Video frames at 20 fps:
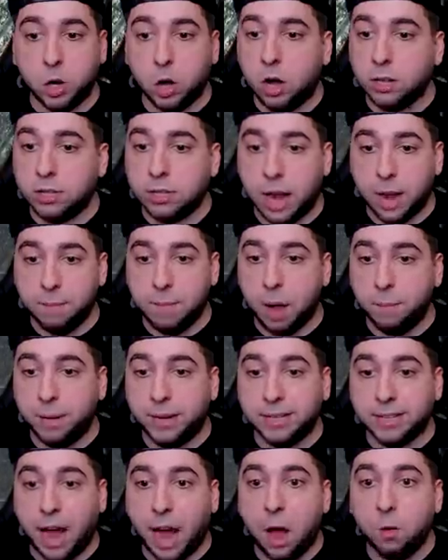to call a timeout
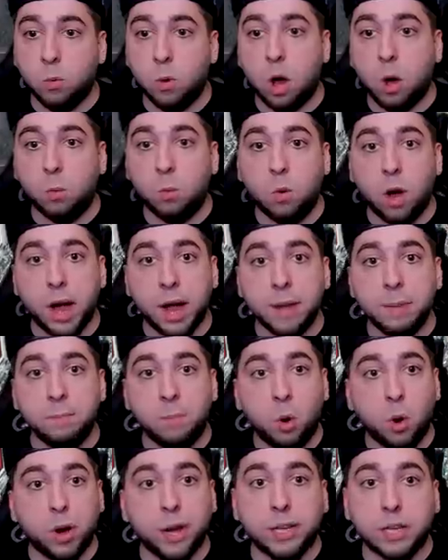because I want one
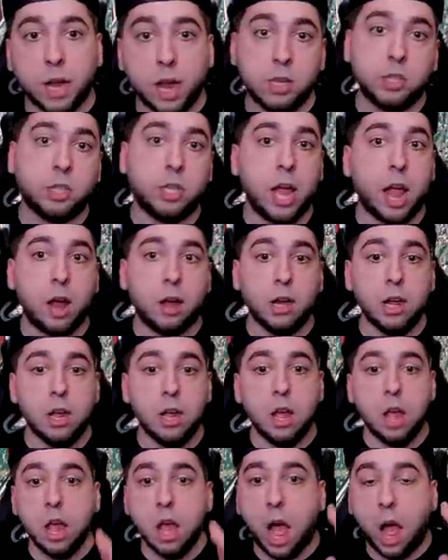more touchdown.
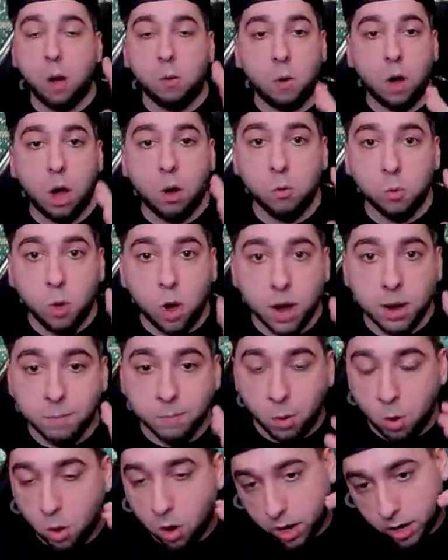I want one
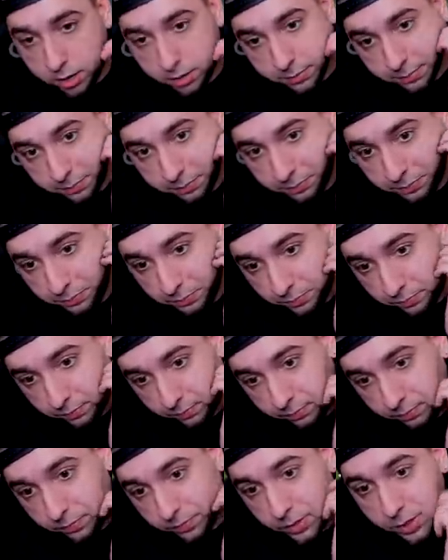more.
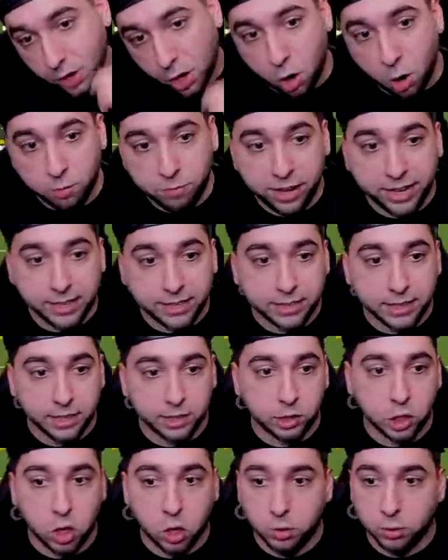Oh, Vick is in
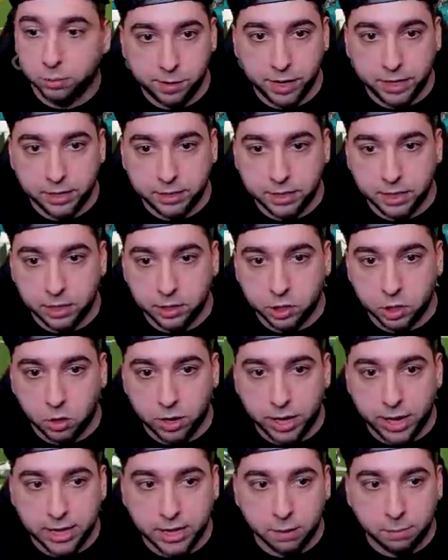the zone. Vick is in the zone.
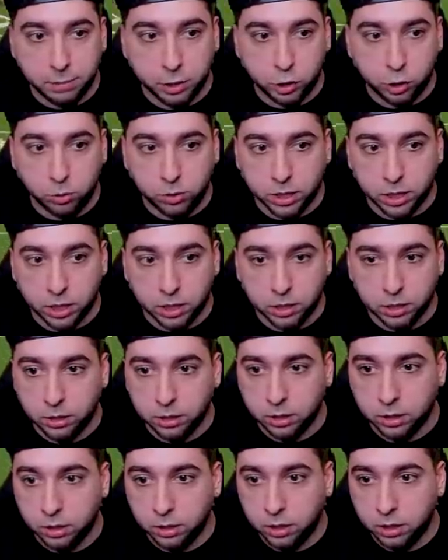He got the bazooka.
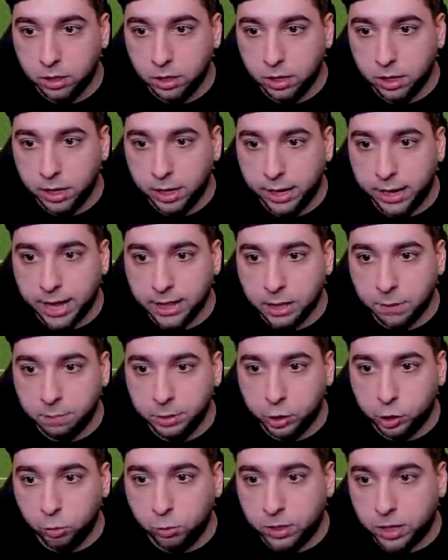He got the
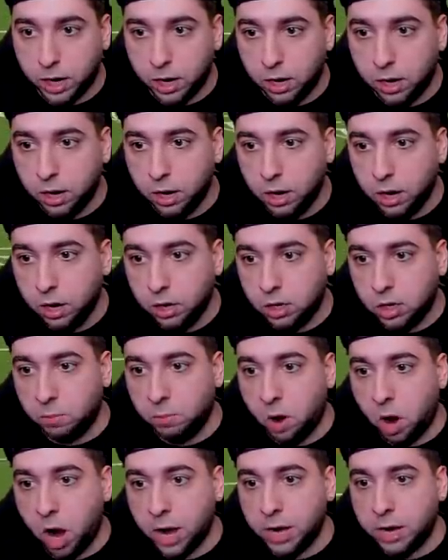bazooka.
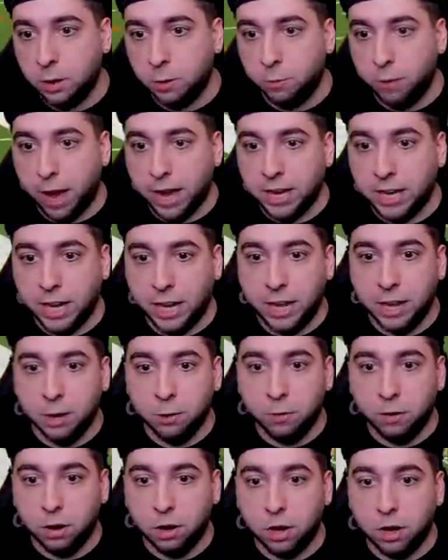Come on, Randy.
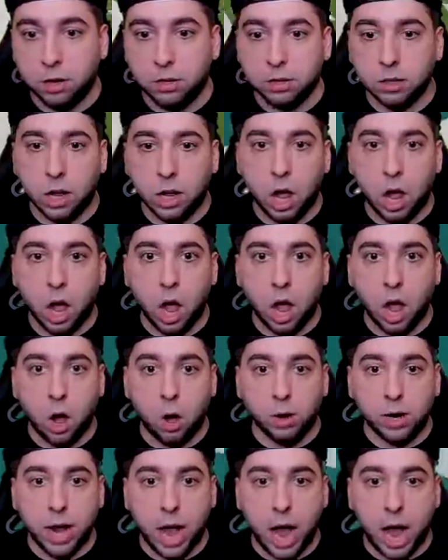
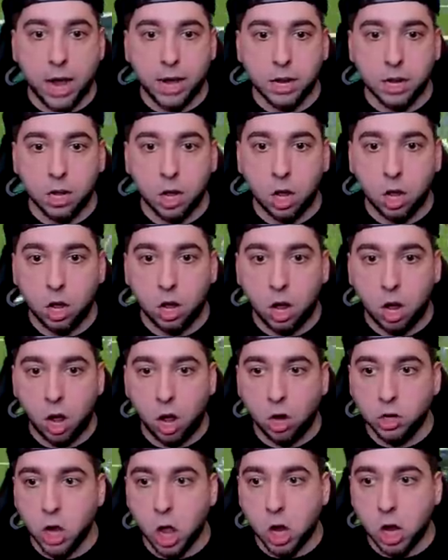Oh, God.
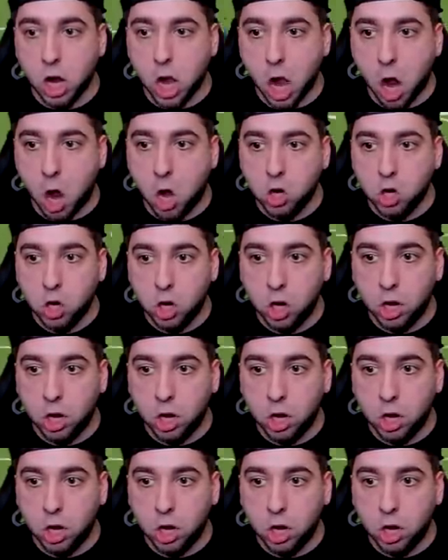No, no, no.